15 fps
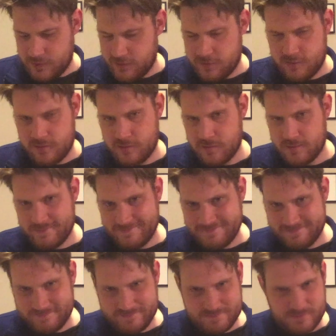this
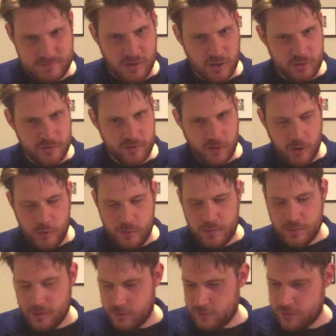not as
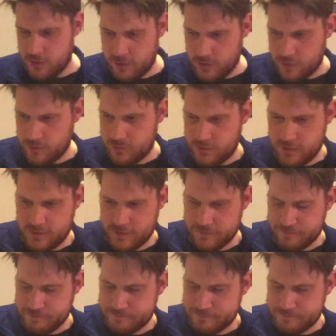open on the nose either.